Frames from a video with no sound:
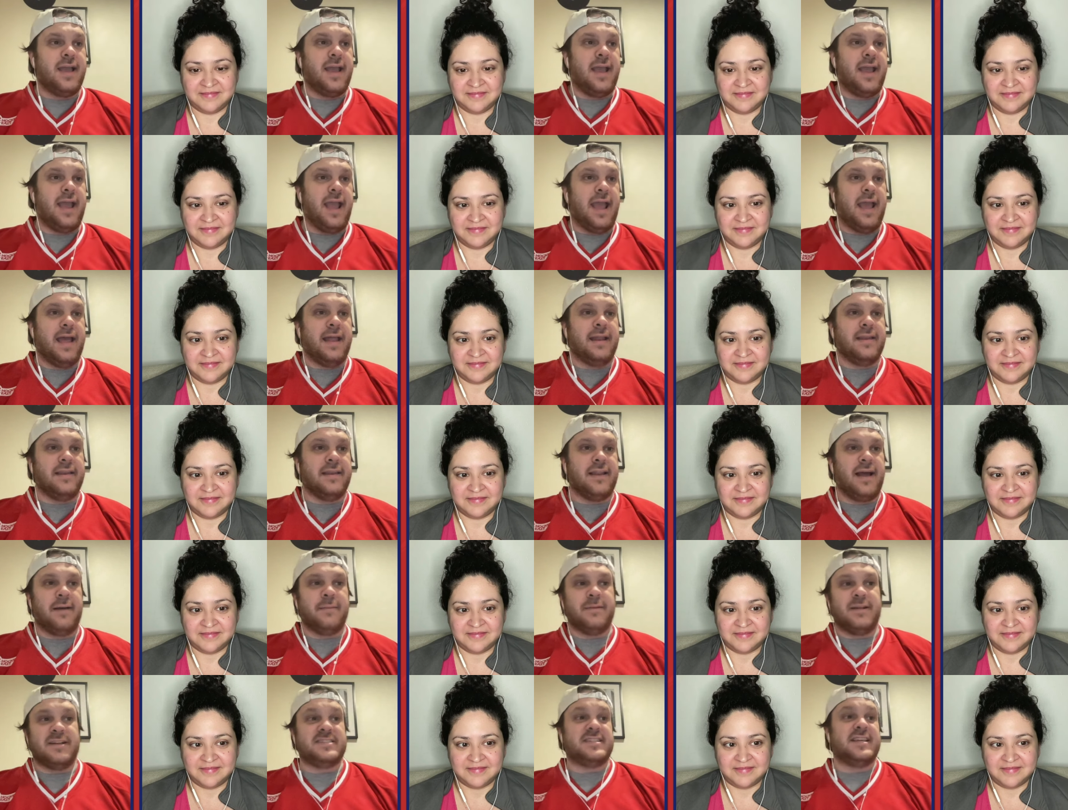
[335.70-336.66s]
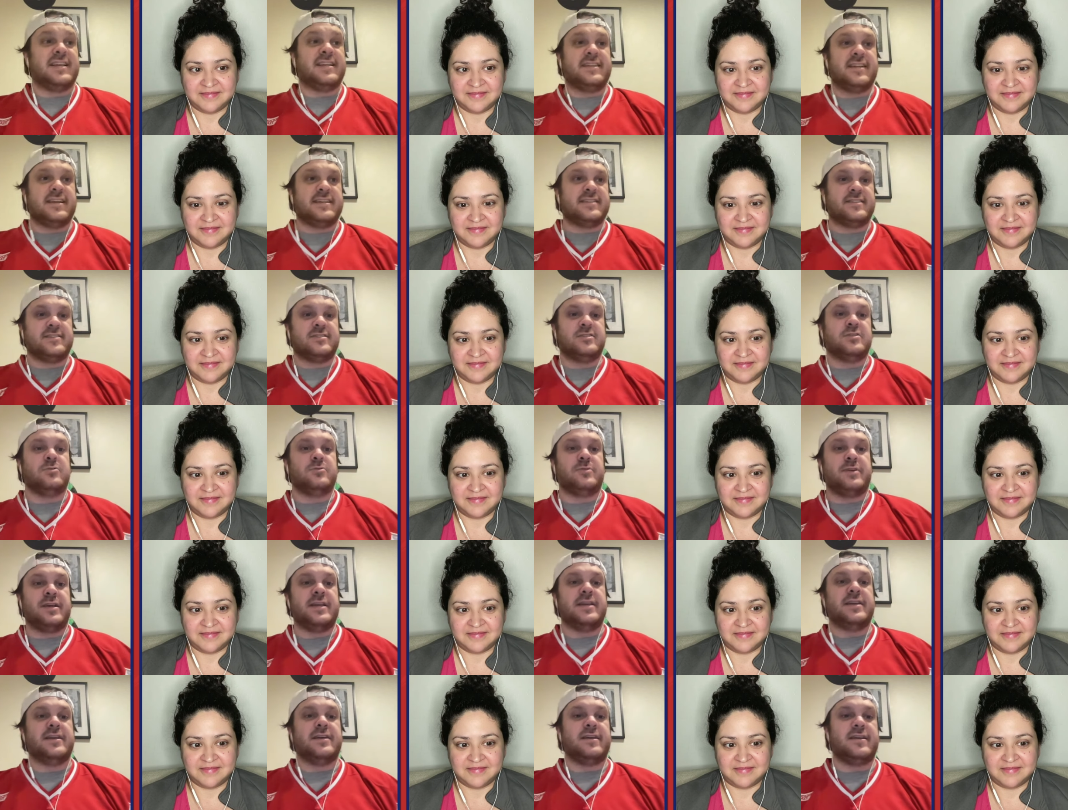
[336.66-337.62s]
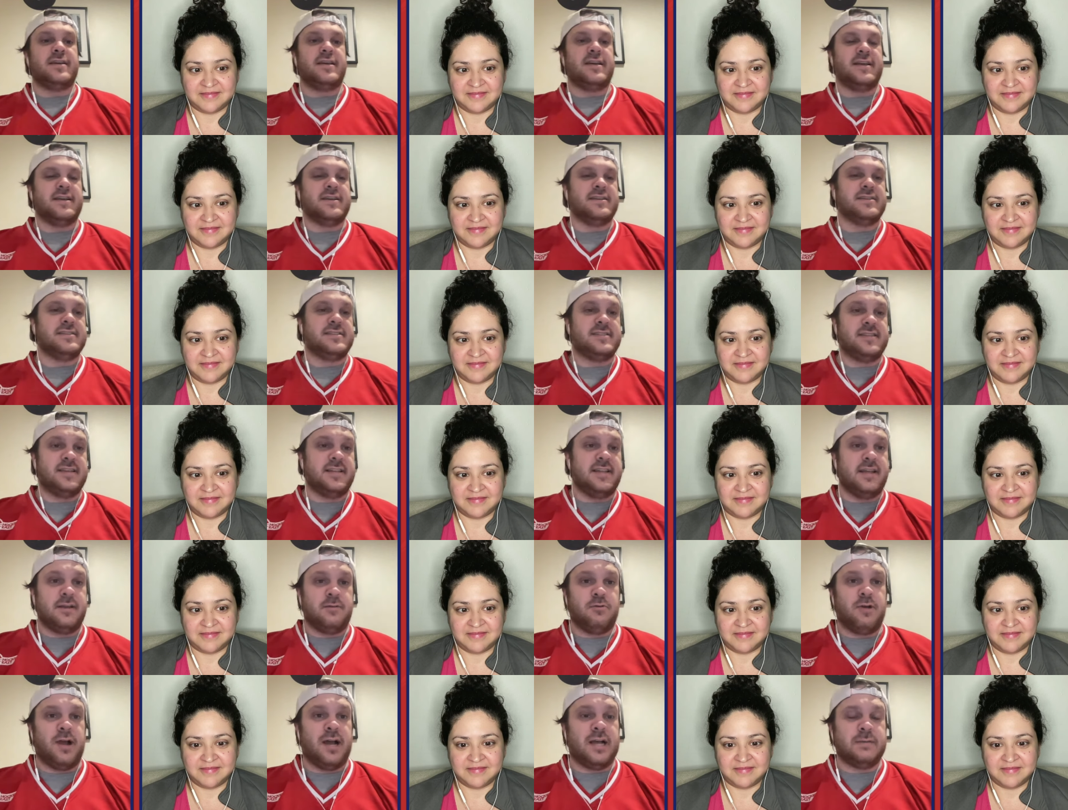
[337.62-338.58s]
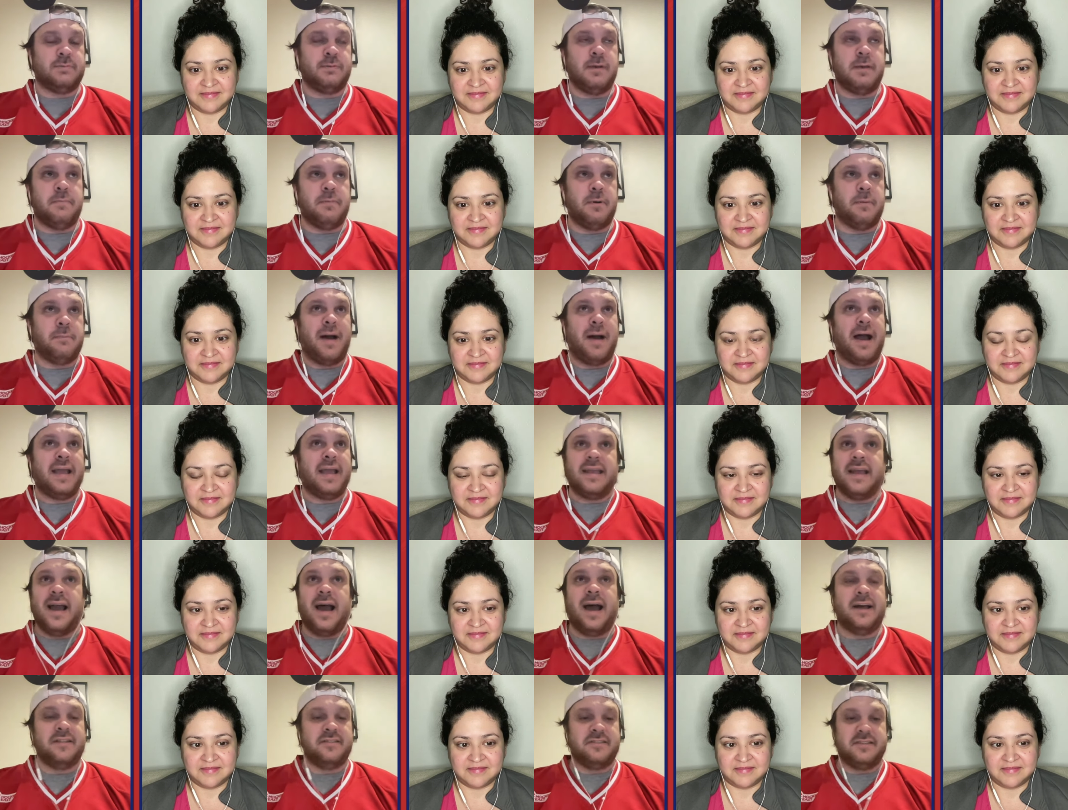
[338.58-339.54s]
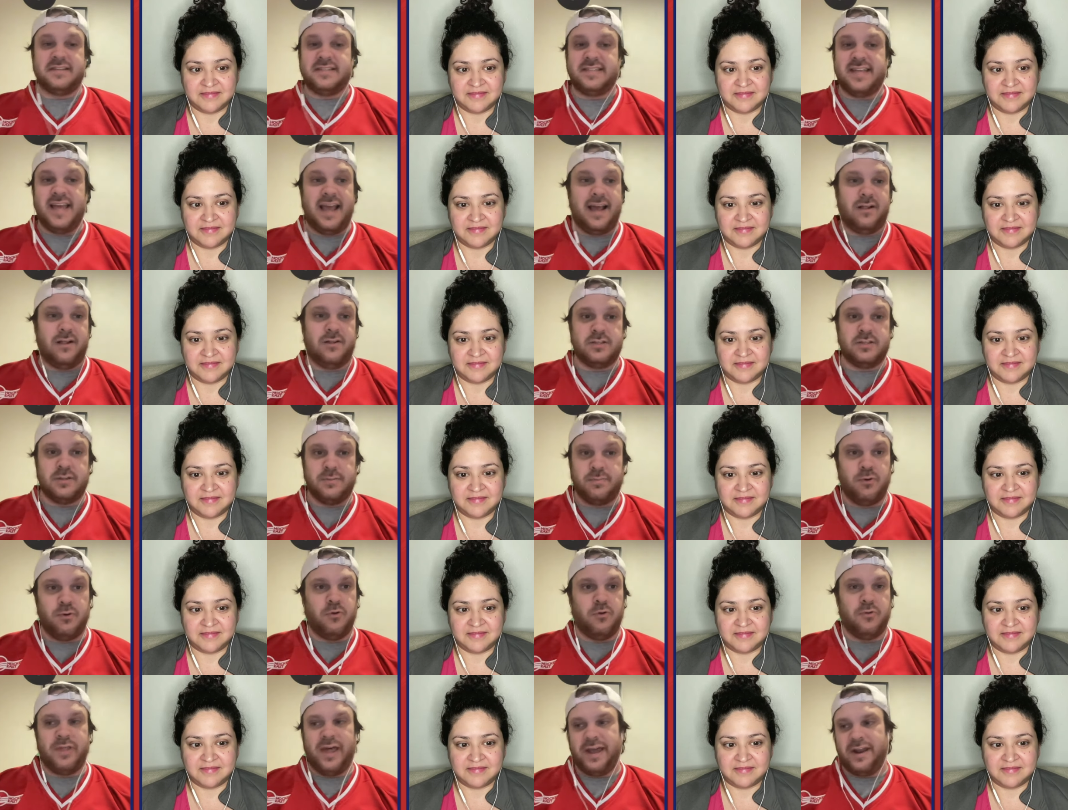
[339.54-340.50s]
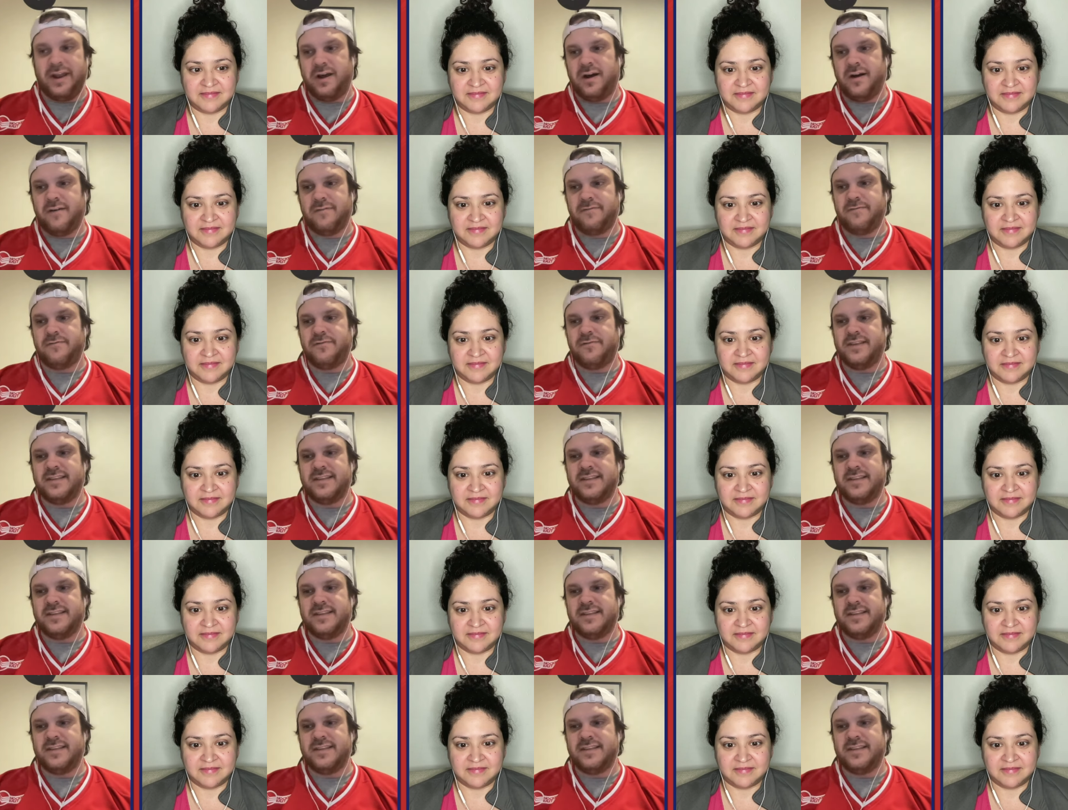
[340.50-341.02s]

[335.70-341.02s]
Speaker 1: And I'm not saying Nick Suzuki is Sidney Crosby, but my God, the talent to pull that off.